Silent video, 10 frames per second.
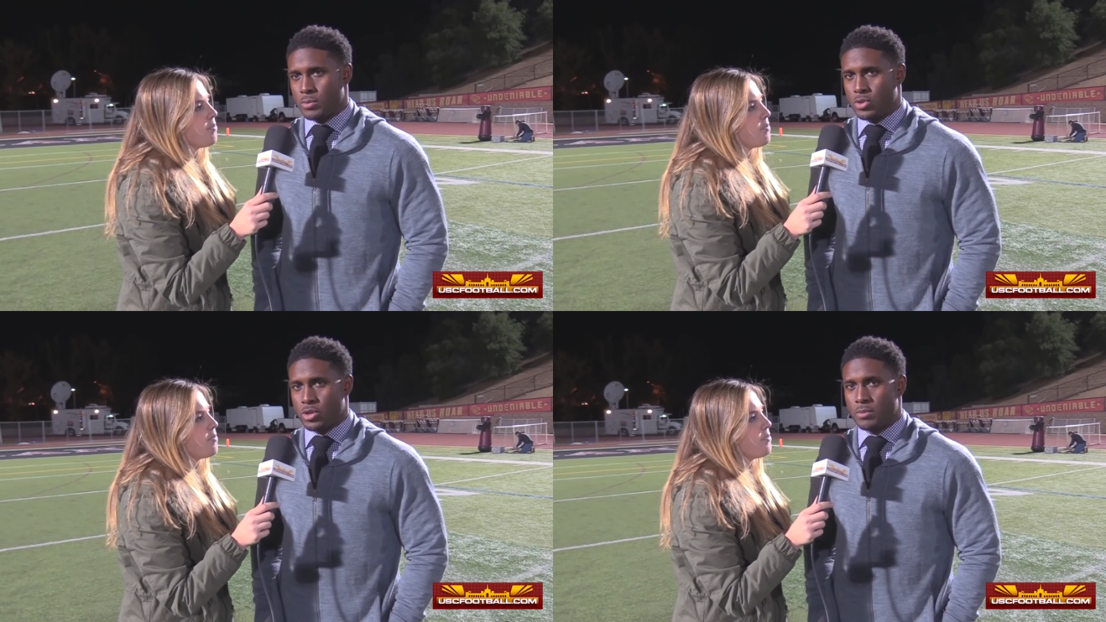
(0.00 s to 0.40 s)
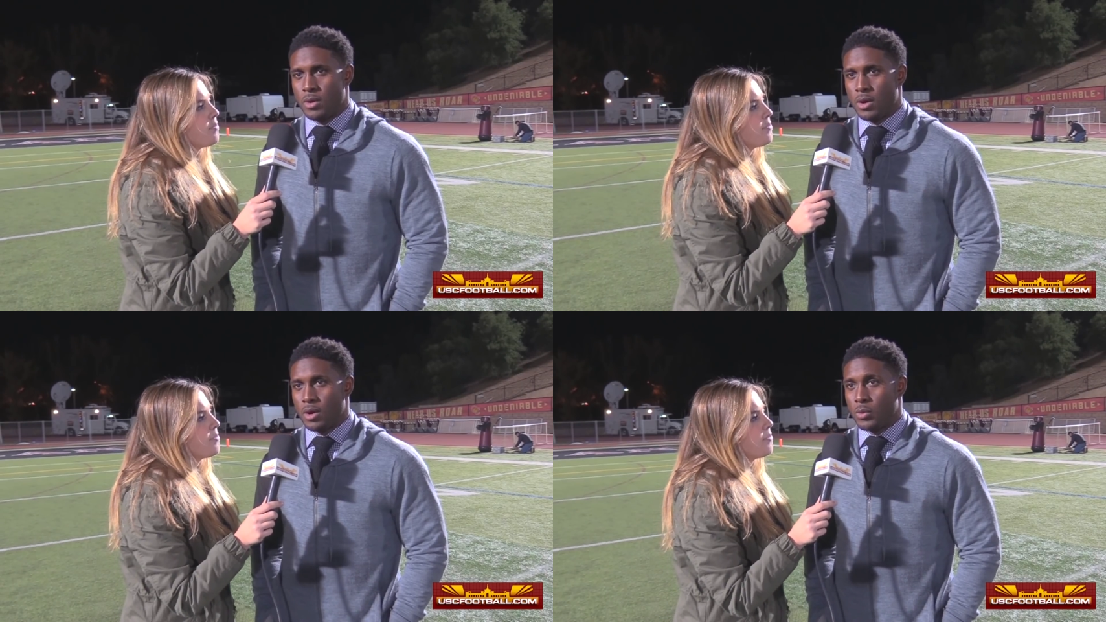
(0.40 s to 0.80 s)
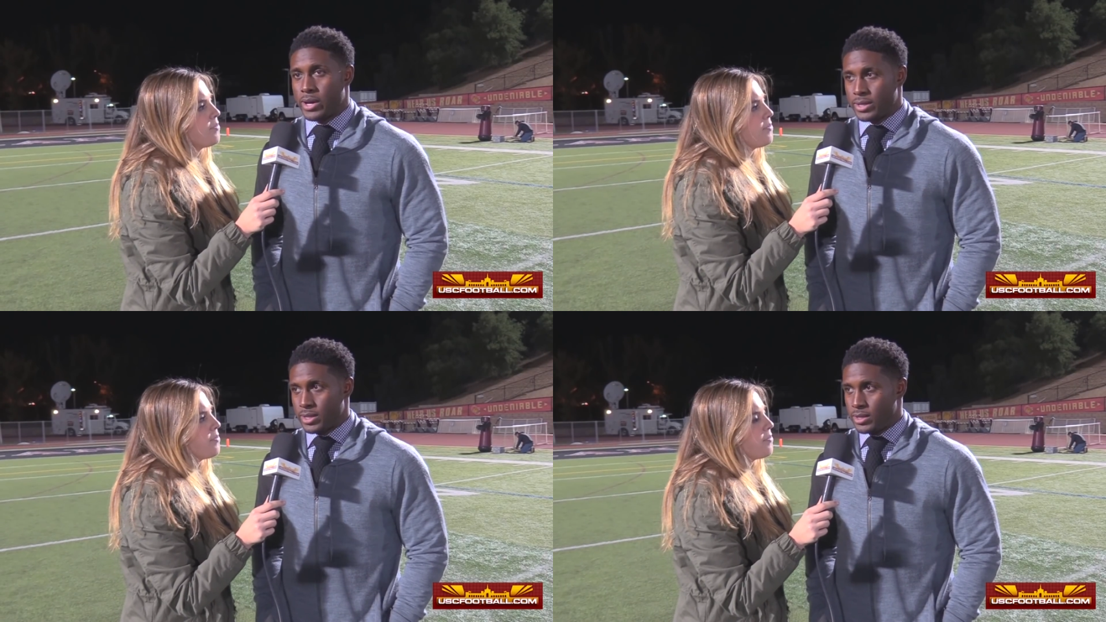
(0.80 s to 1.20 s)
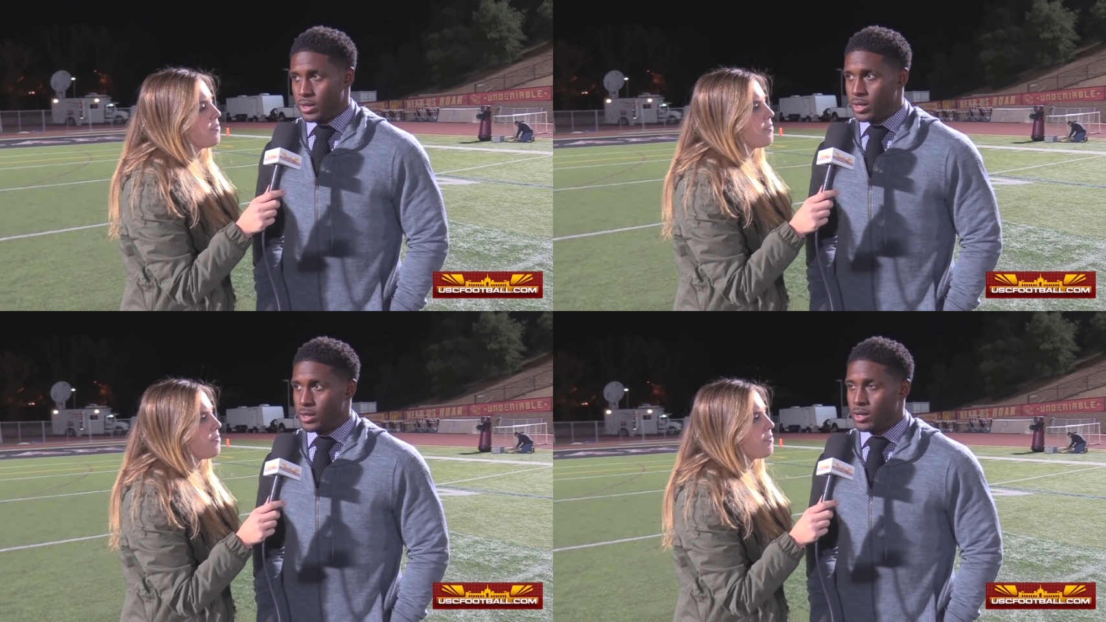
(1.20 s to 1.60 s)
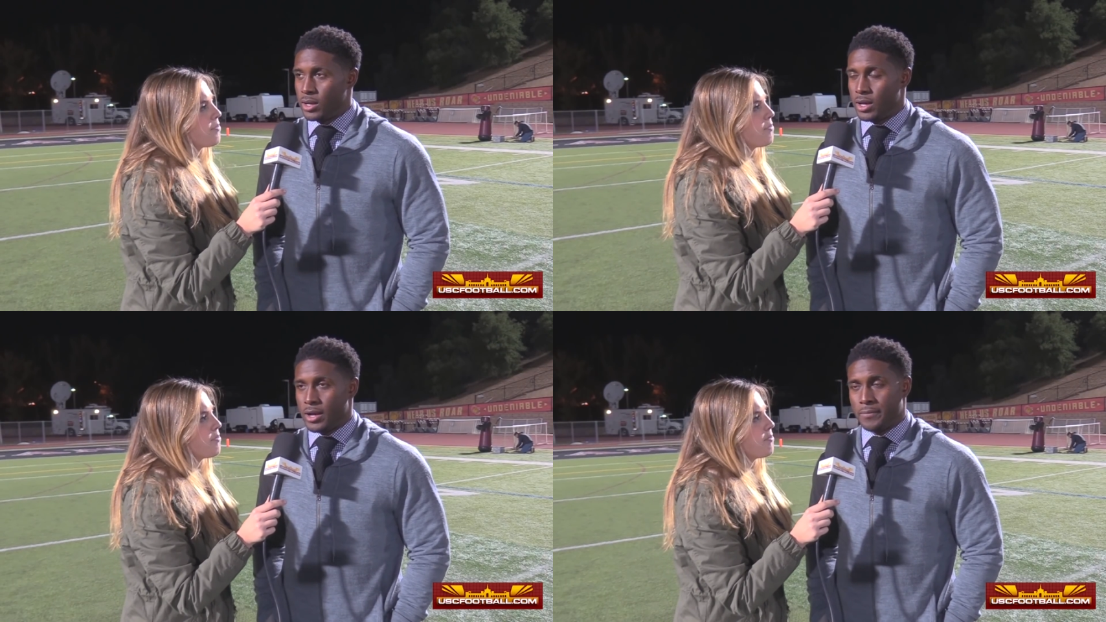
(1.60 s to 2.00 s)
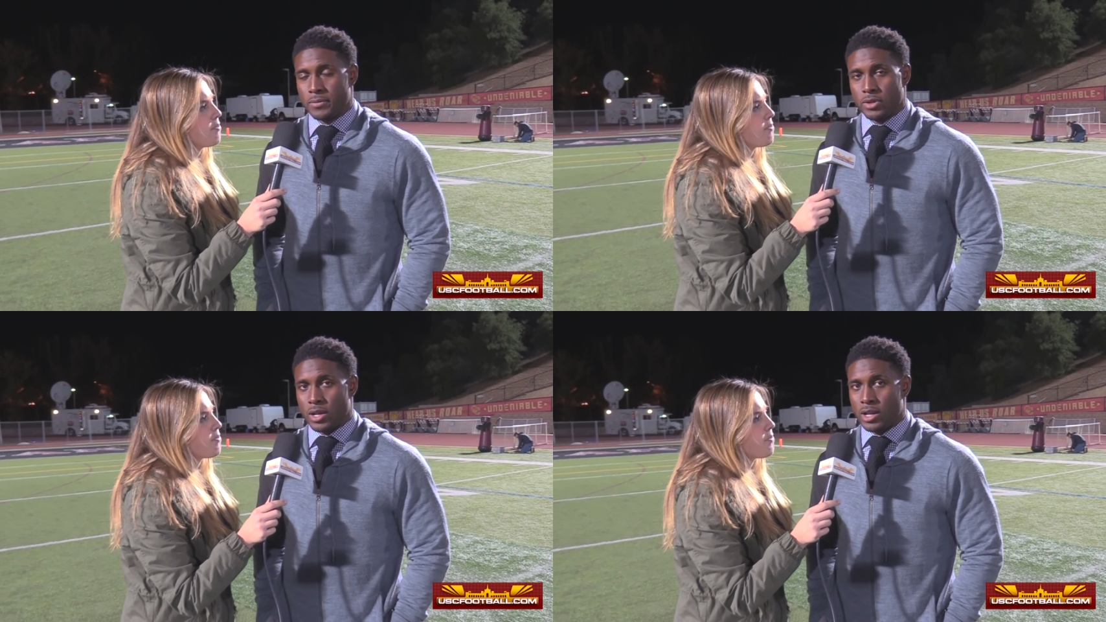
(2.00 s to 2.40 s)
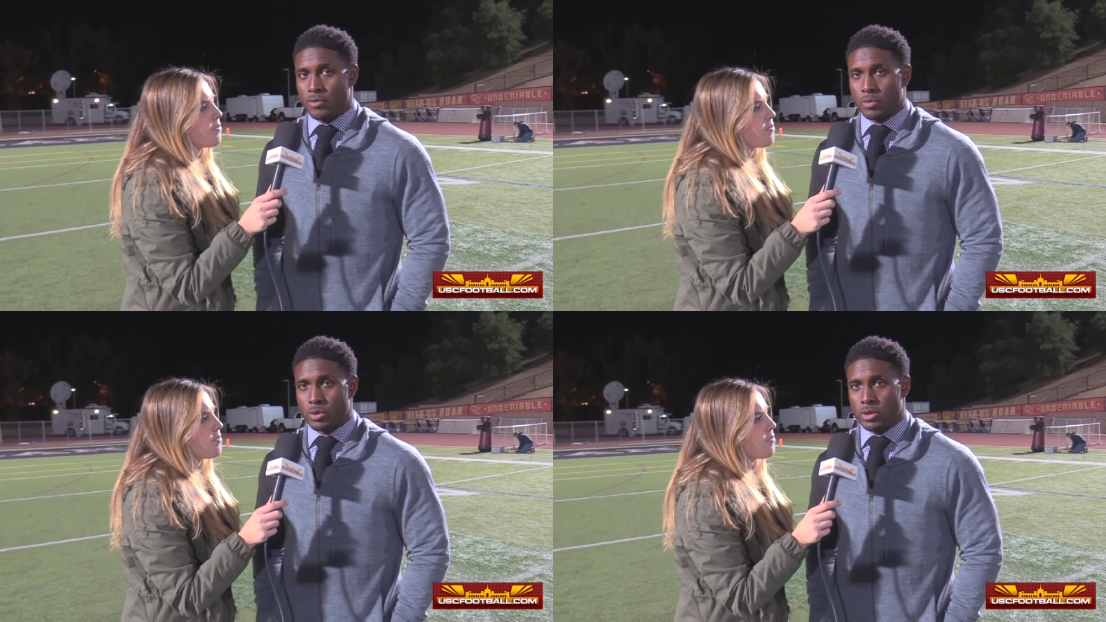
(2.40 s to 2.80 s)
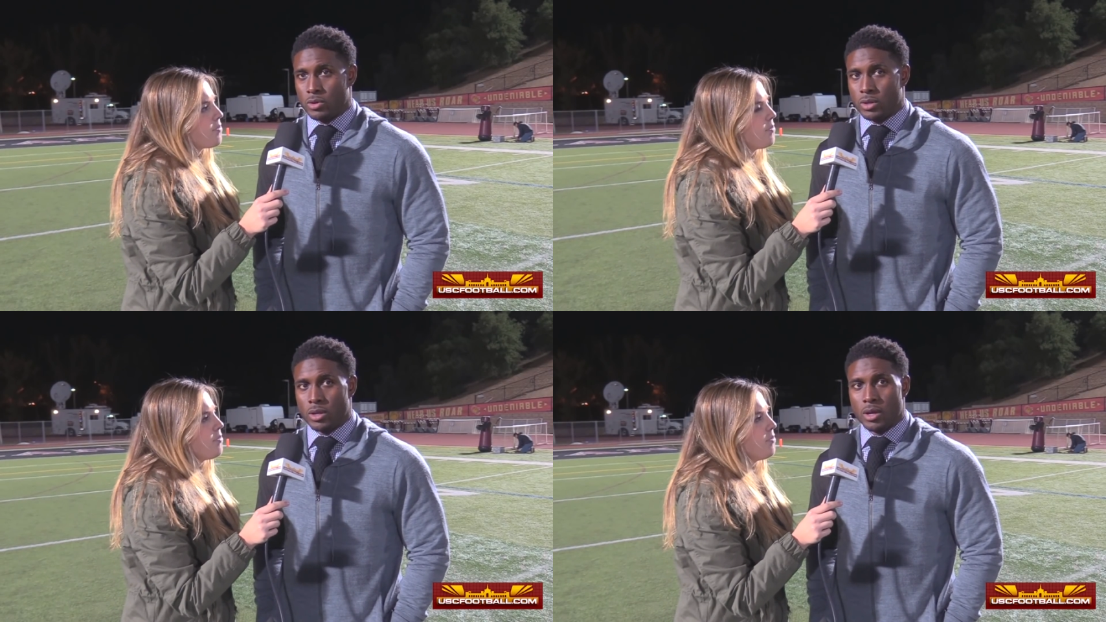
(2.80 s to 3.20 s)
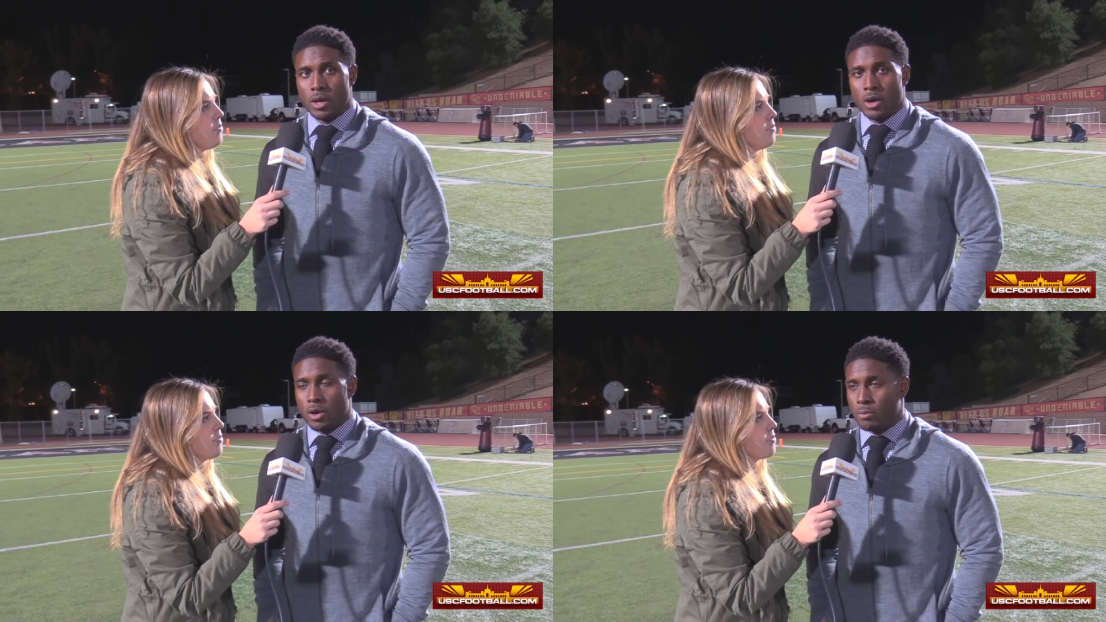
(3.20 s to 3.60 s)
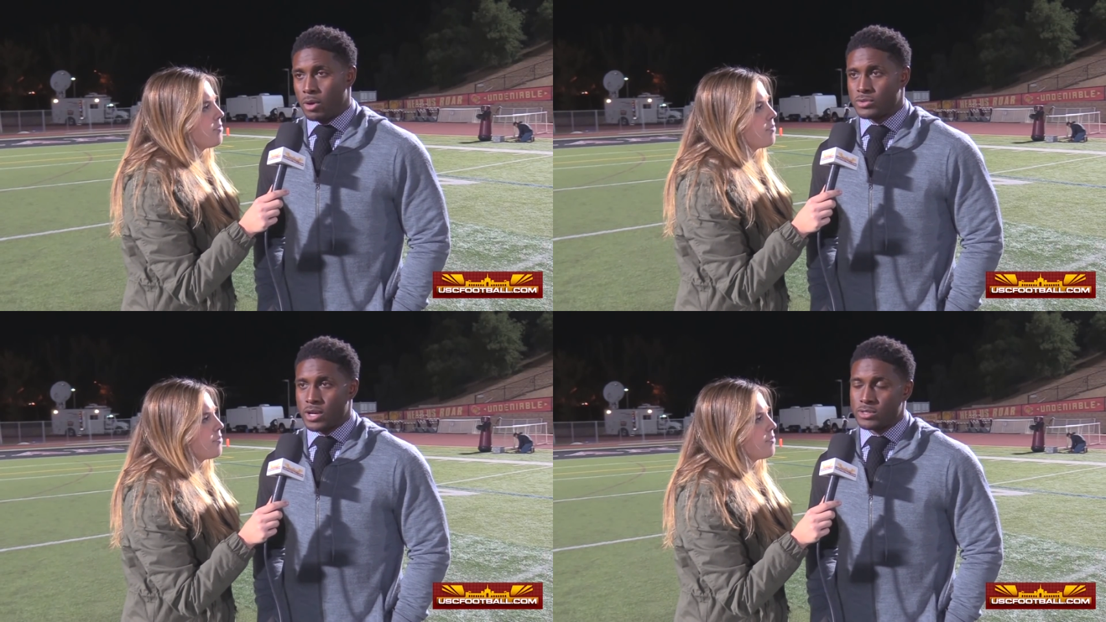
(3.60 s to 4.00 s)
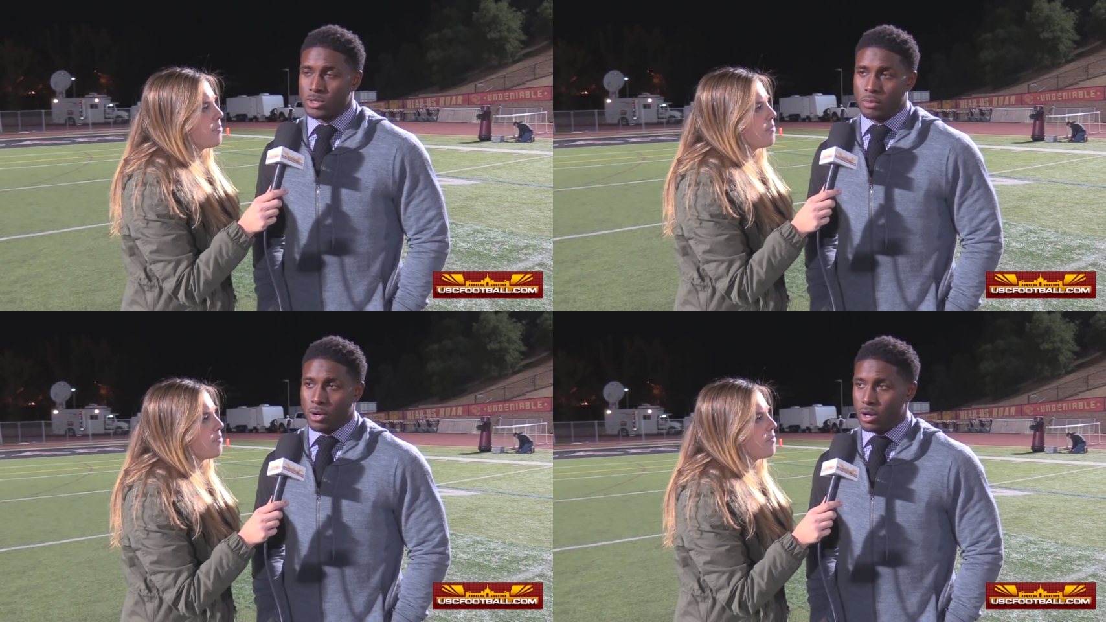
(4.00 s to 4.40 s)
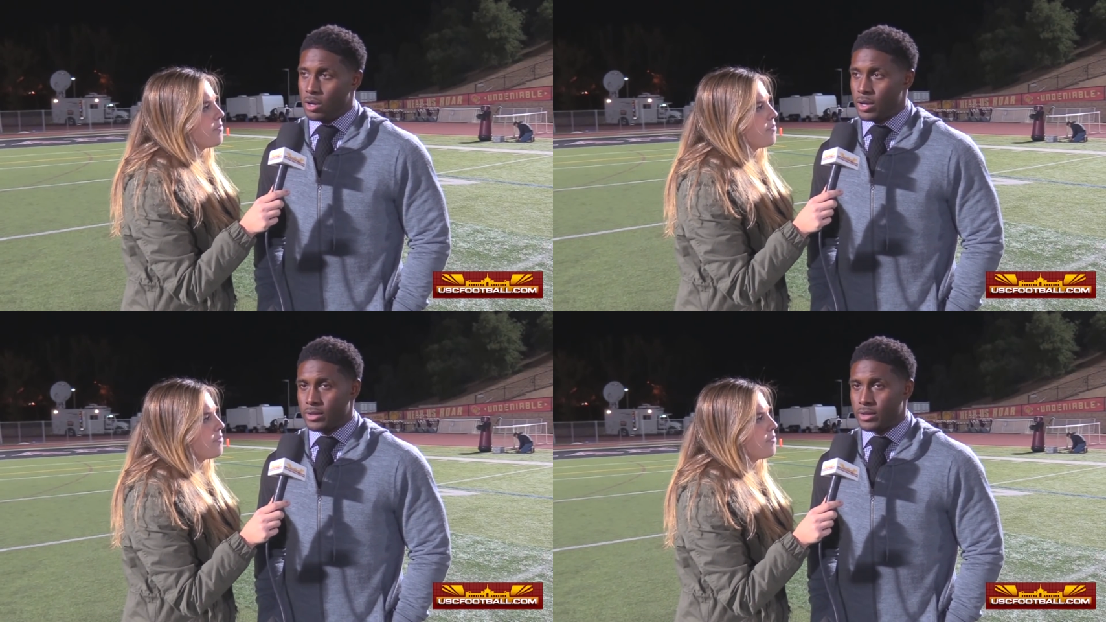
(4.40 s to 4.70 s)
Speaker 1: championship, we got that done. Um, you know, I love what we're doing on both sides of the ball.